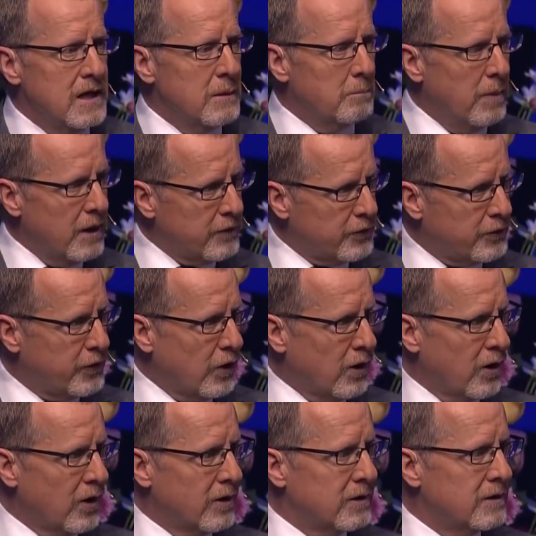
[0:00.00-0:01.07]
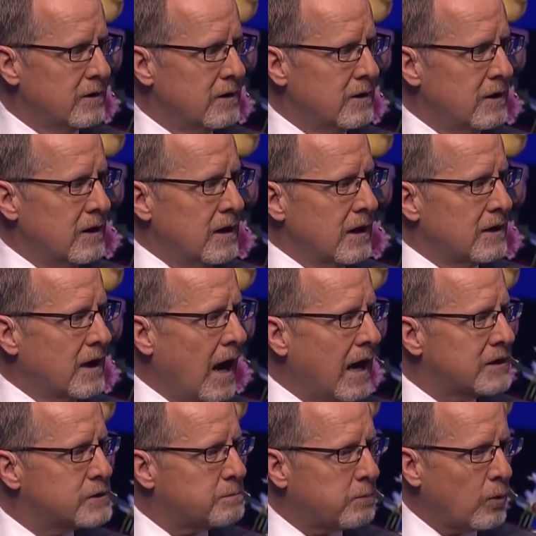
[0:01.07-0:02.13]
But third,
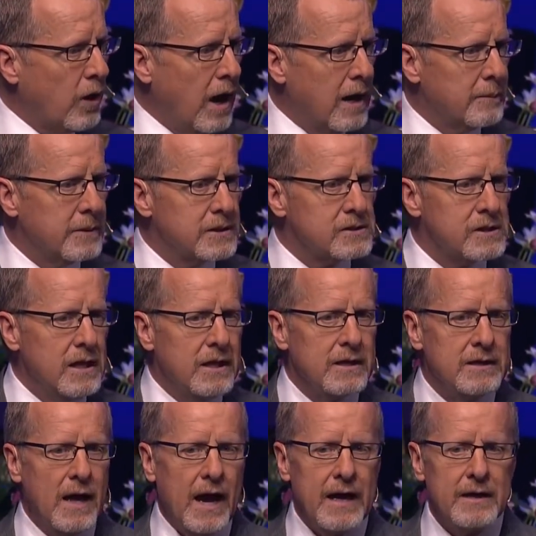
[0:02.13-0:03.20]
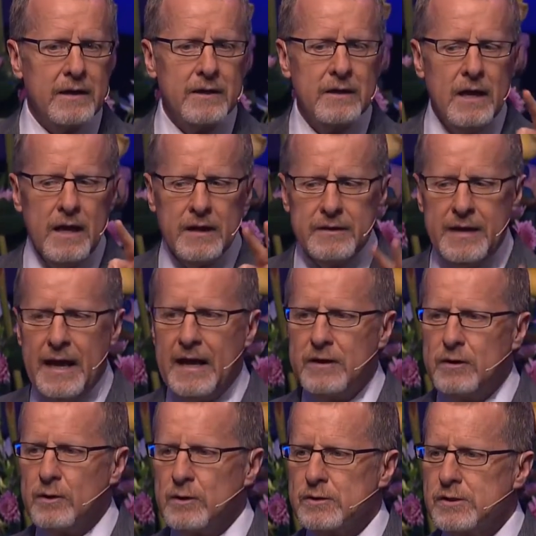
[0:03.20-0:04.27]
God's promise guided
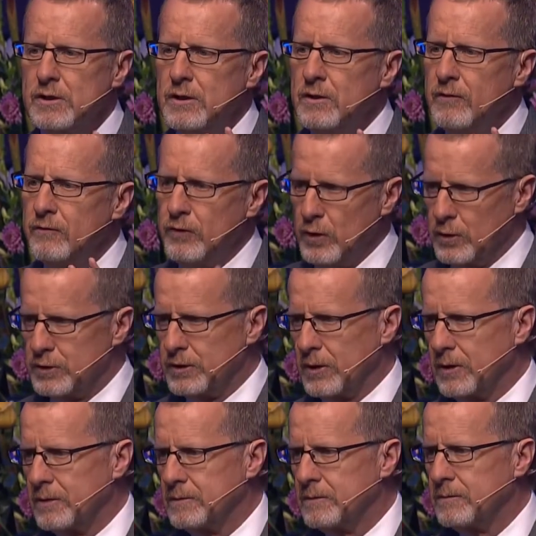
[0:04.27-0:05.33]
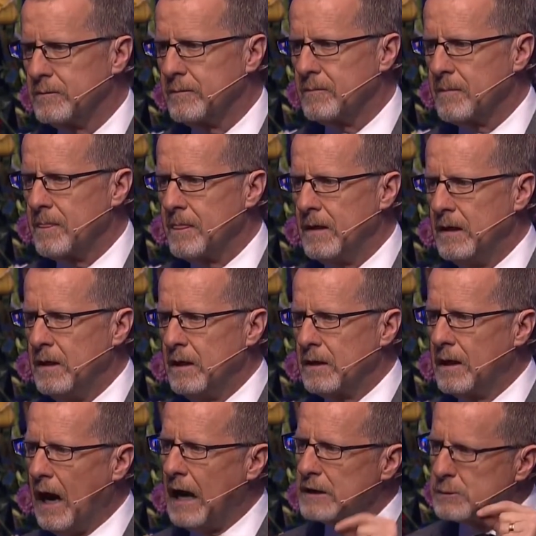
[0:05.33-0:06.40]
Daniel's future.
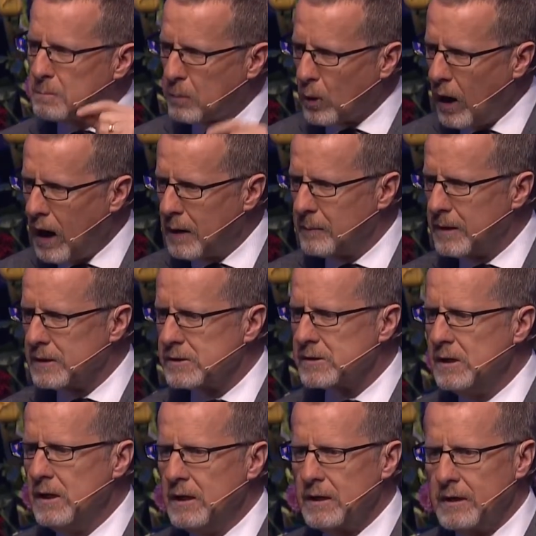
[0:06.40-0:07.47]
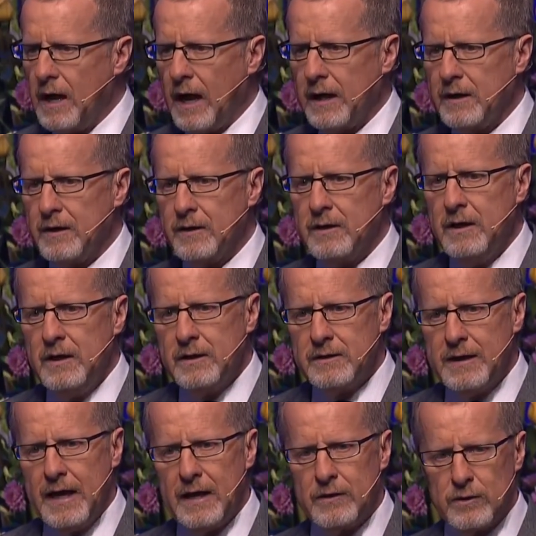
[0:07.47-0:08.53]
God's promise guided
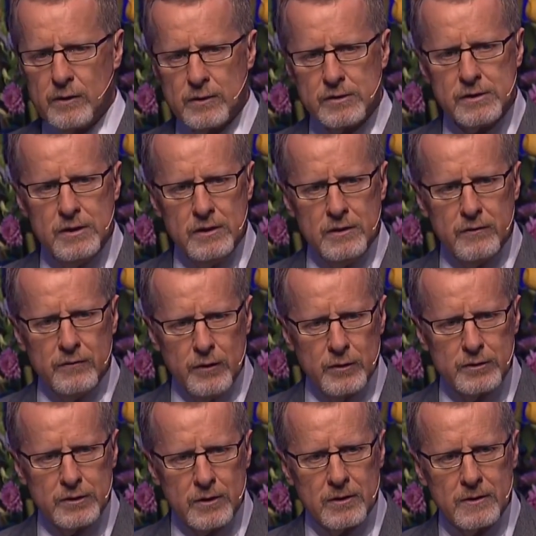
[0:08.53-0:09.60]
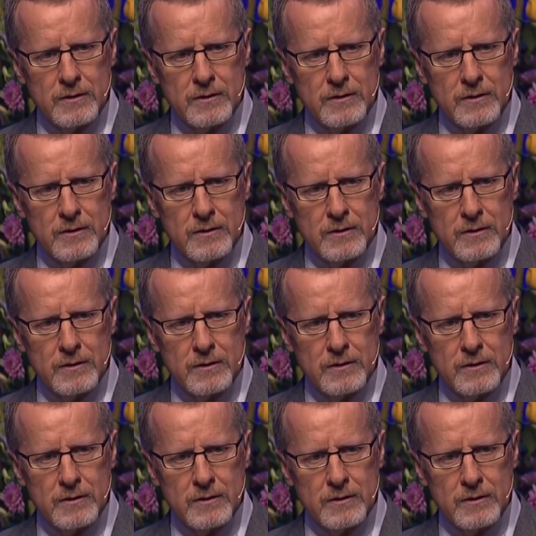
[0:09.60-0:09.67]
Daniel's future.